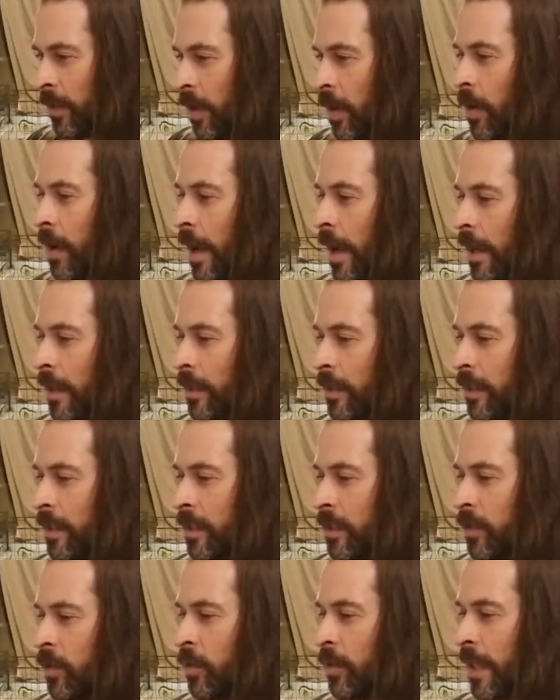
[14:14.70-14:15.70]
Okay,
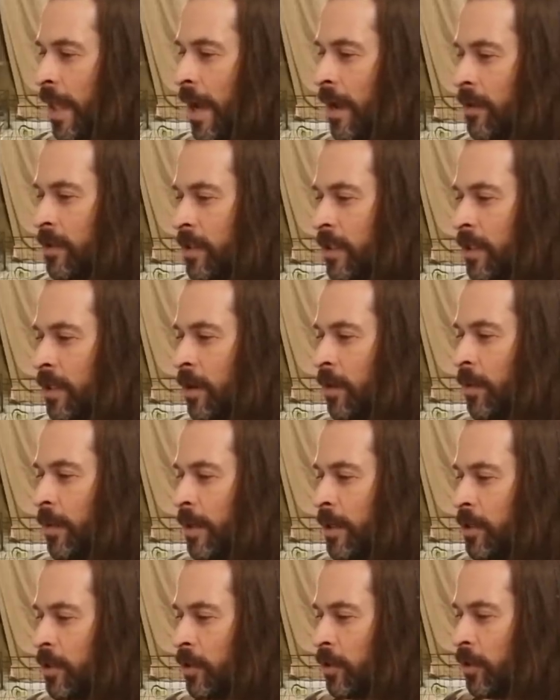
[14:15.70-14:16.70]
2000,
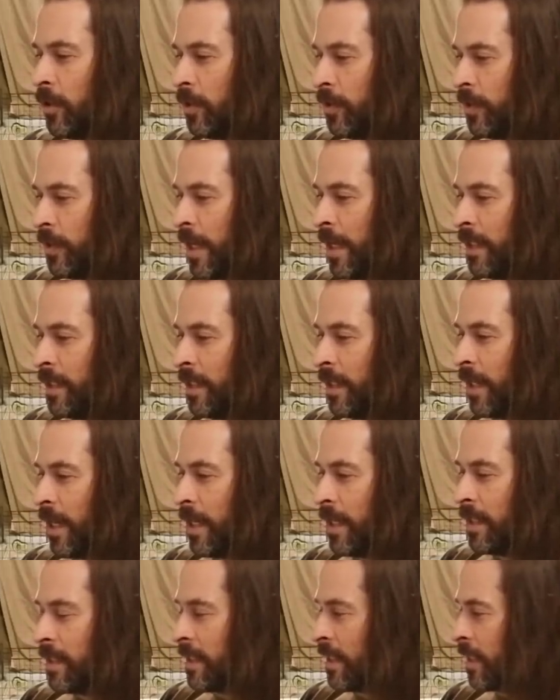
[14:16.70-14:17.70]
original
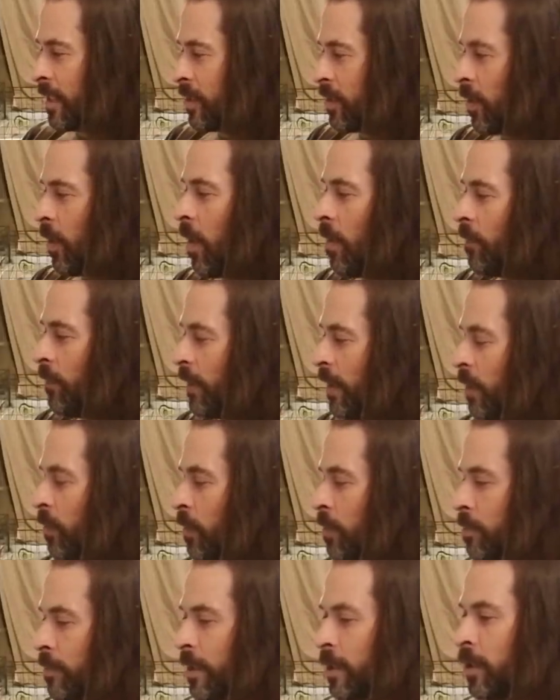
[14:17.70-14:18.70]
1996. So hopefully it
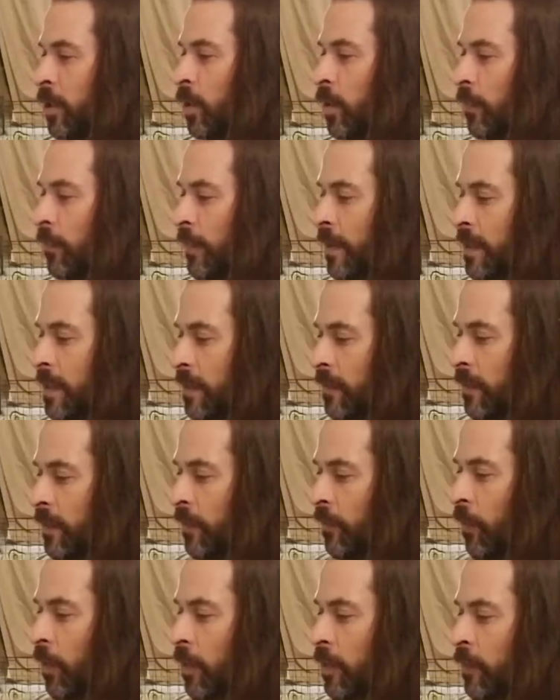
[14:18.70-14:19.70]
wouldn't be too offensive
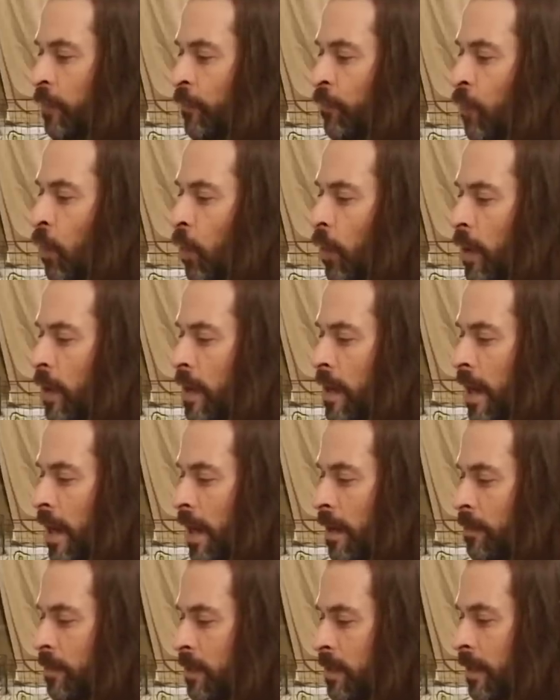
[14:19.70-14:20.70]
as far as foreign
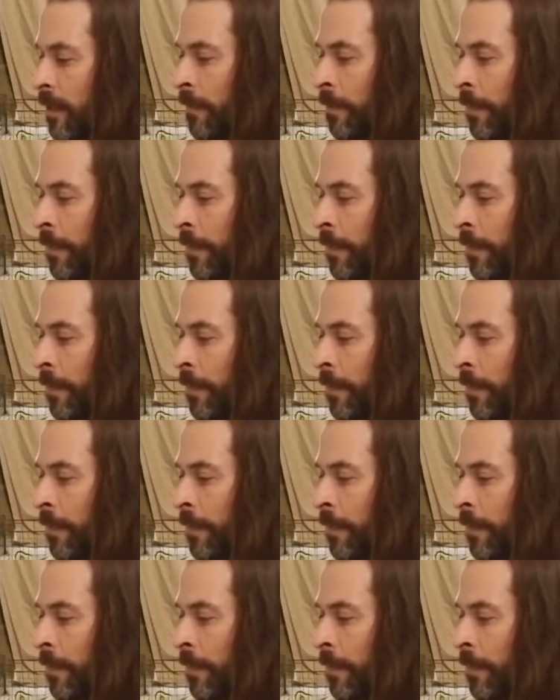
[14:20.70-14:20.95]
names.